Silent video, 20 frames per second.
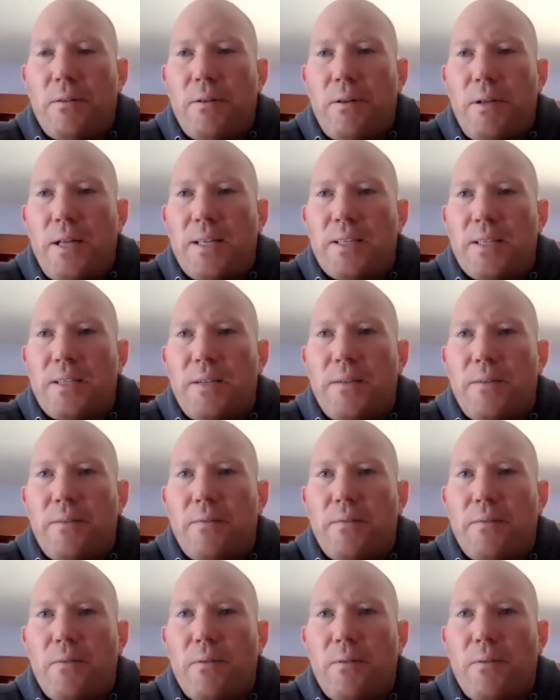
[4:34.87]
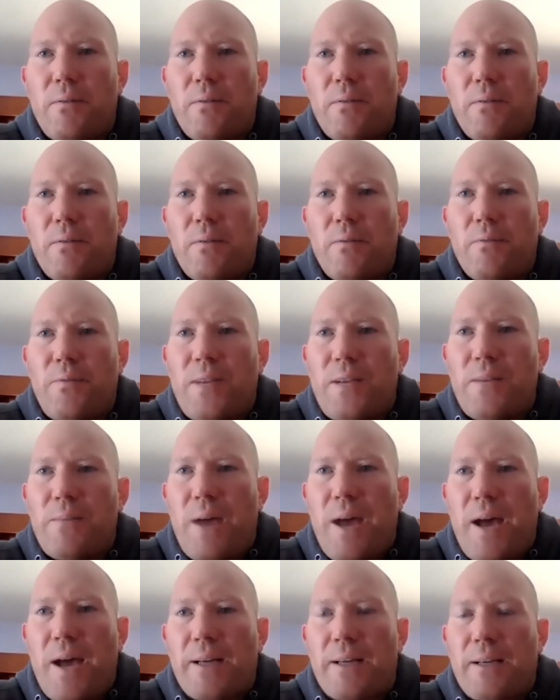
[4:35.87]
instant
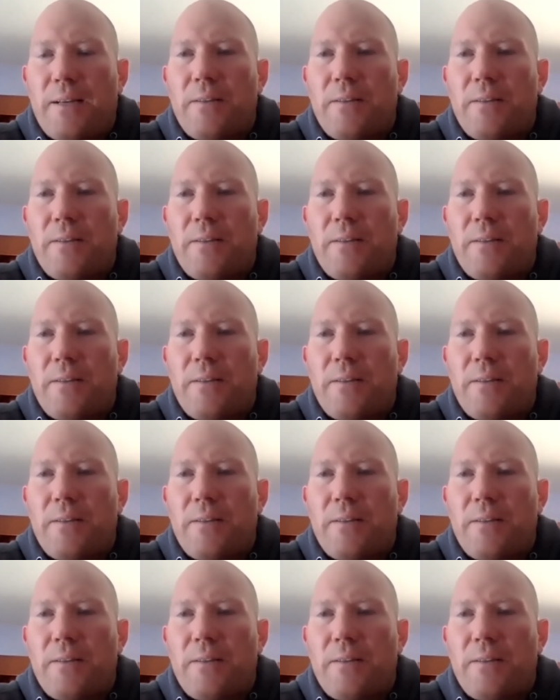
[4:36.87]
feedback